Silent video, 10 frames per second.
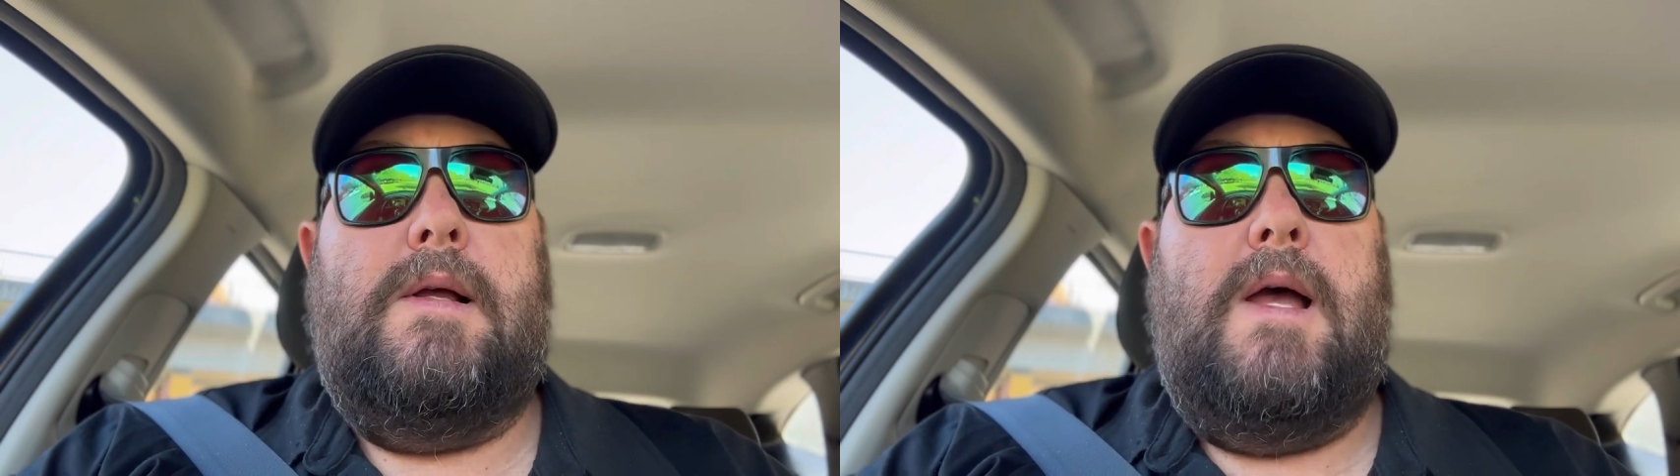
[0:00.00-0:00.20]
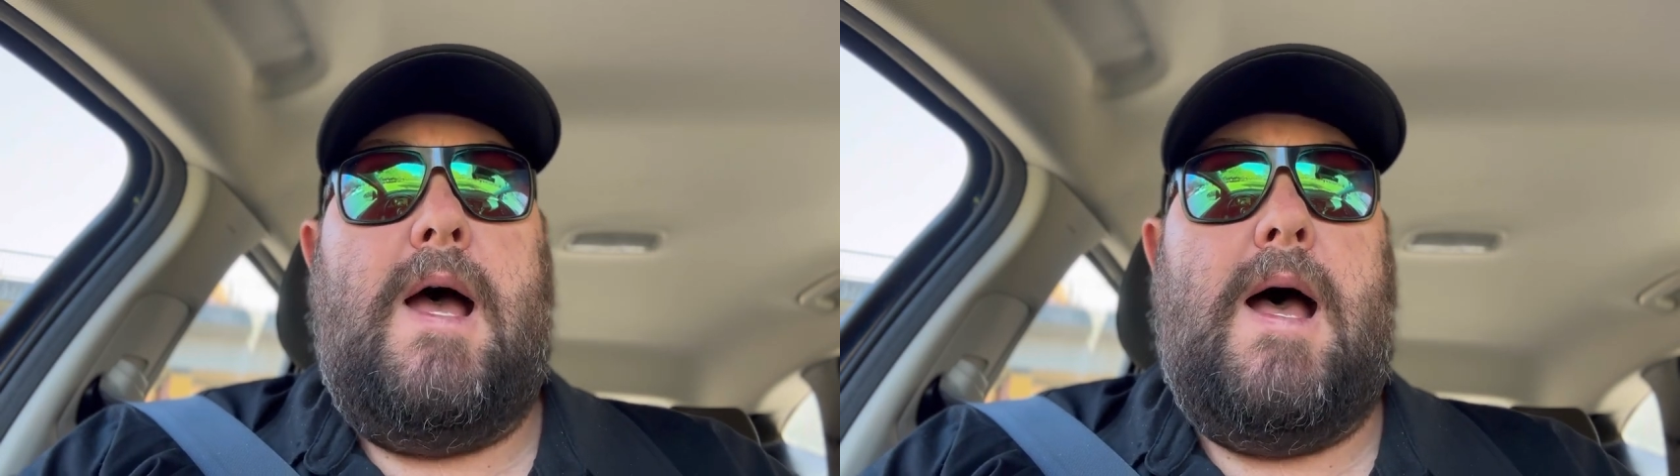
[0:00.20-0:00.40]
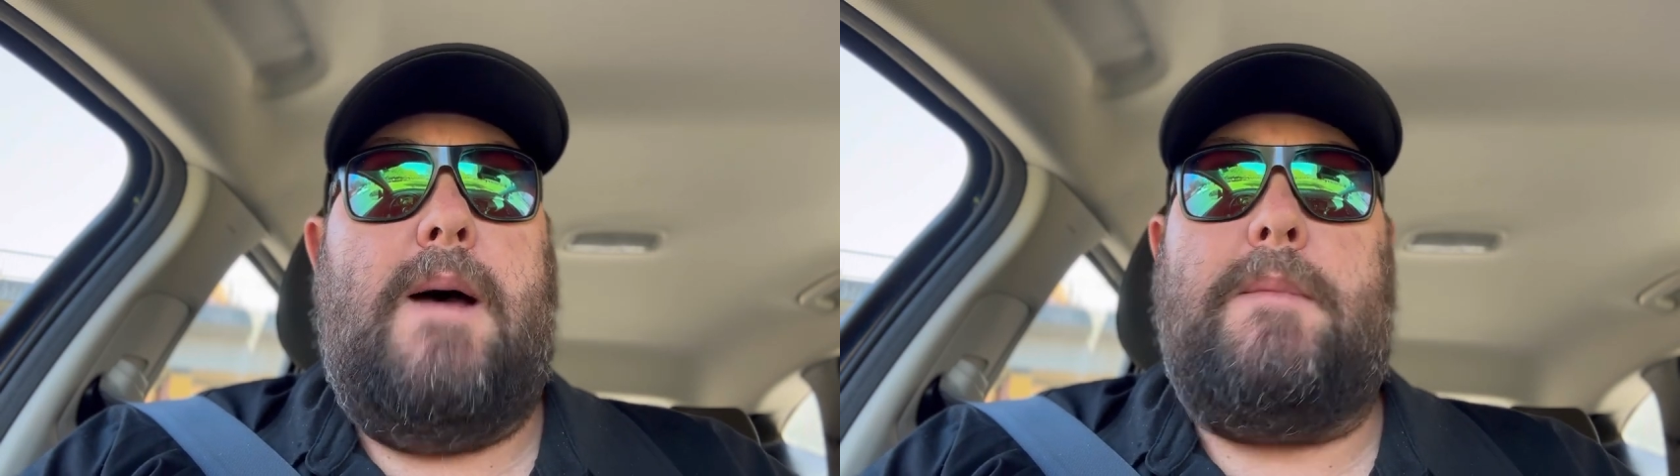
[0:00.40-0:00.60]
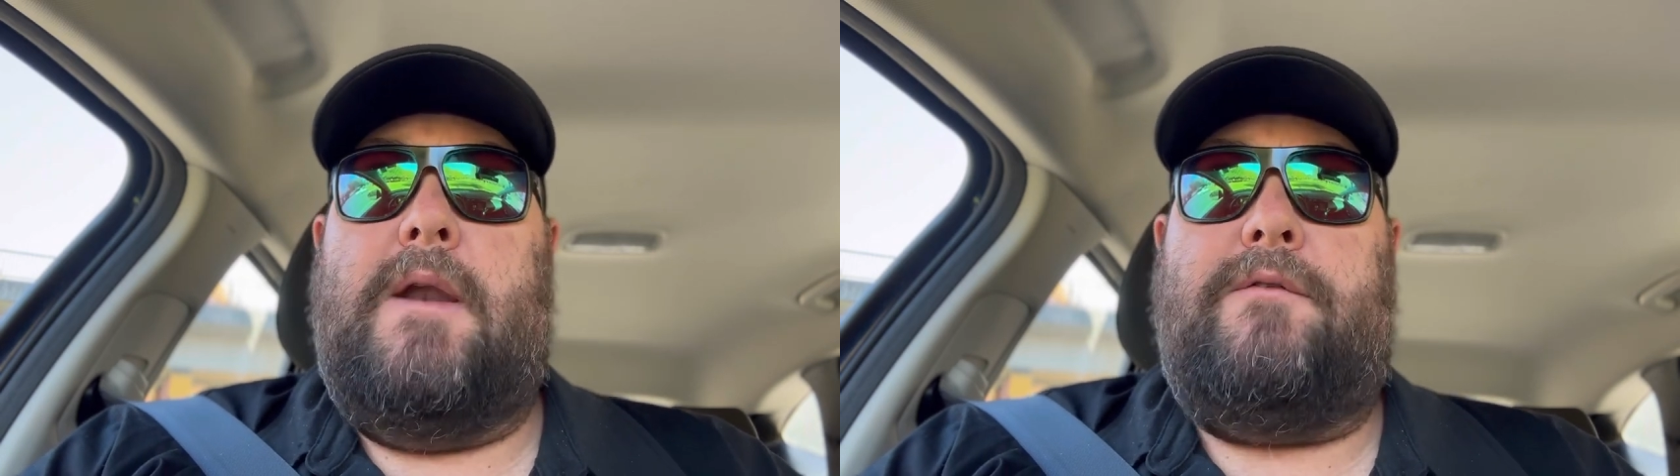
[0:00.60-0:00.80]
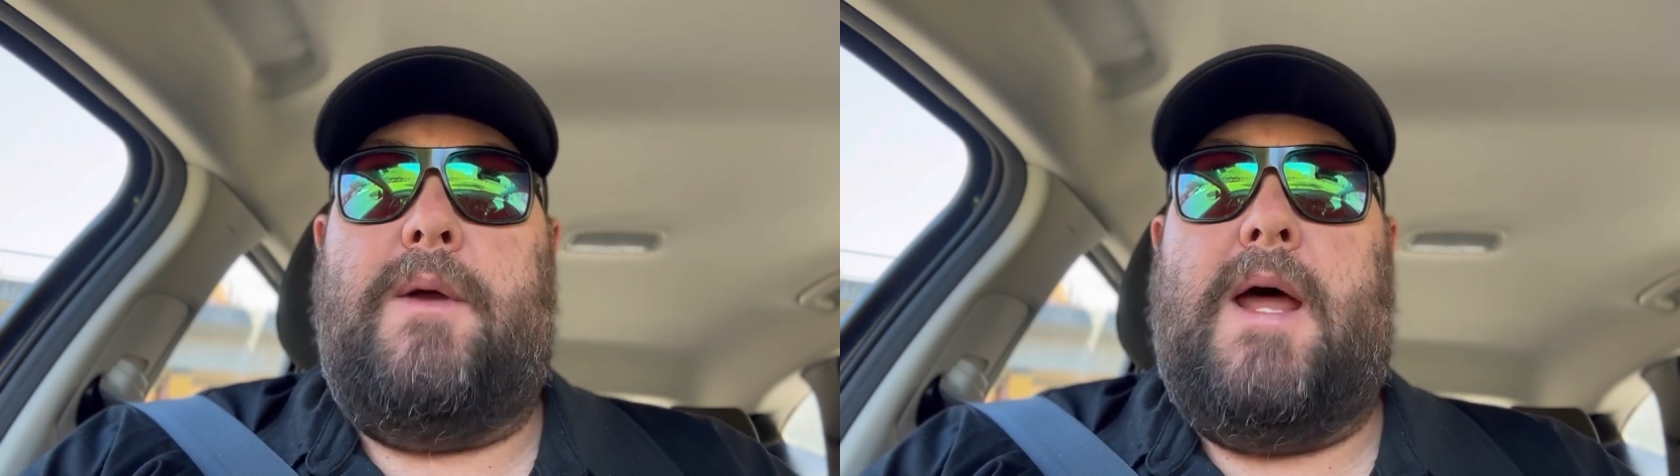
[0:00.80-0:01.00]
And
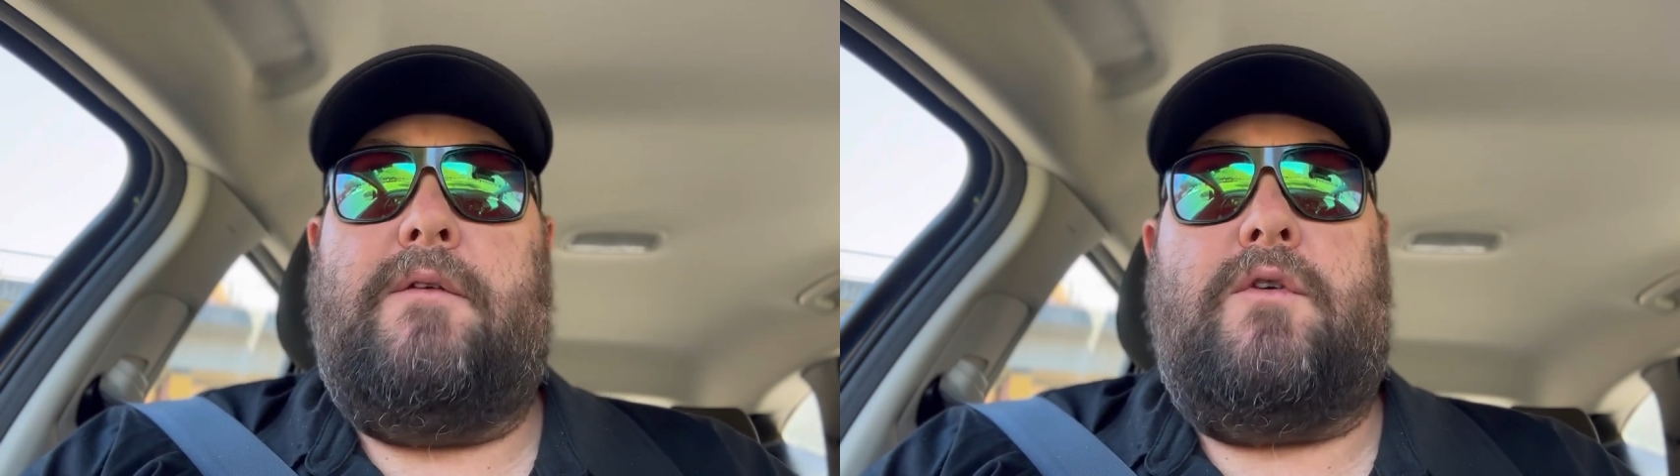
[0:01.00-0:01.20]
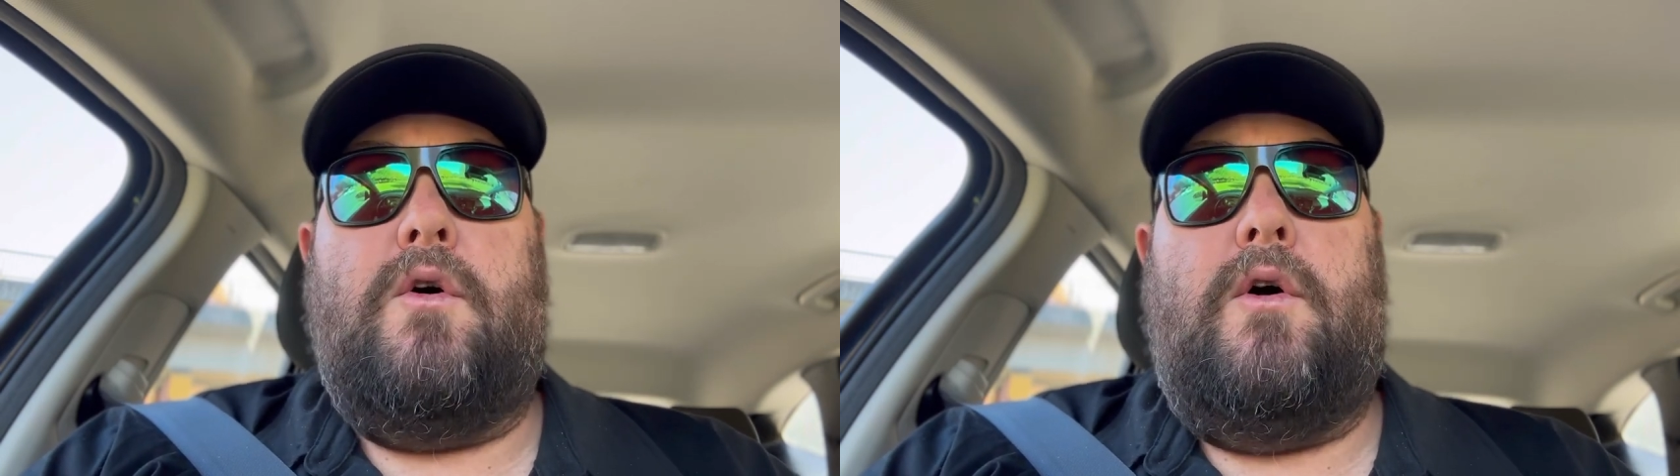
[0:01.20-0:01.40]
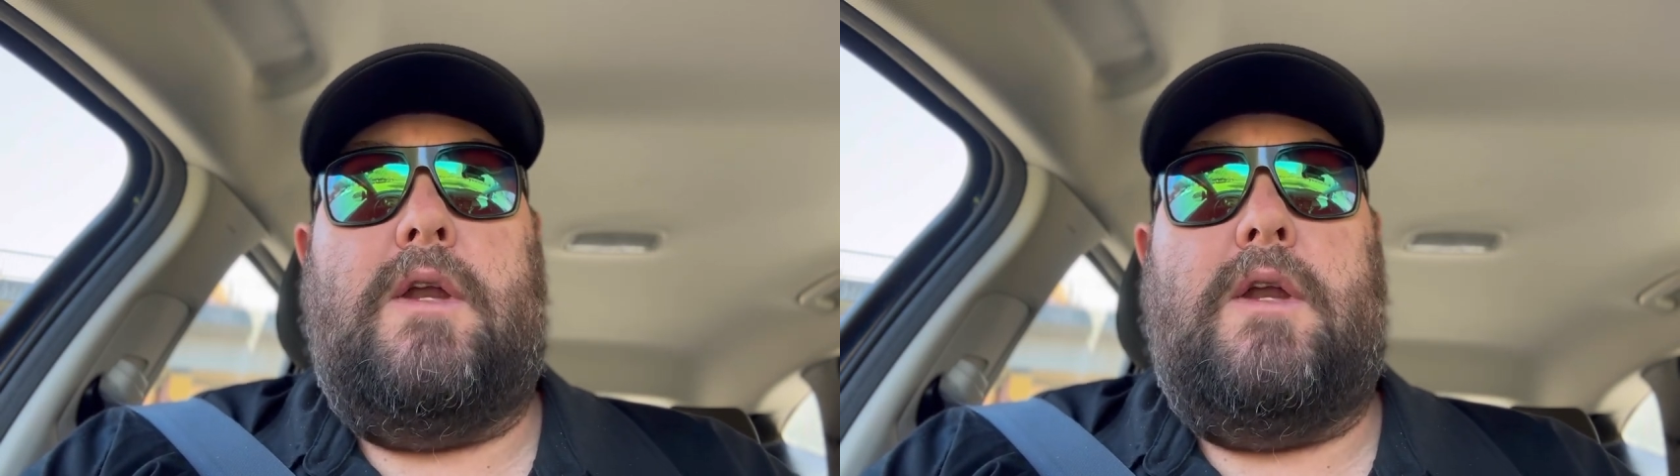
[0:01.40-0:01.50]
if we had have gone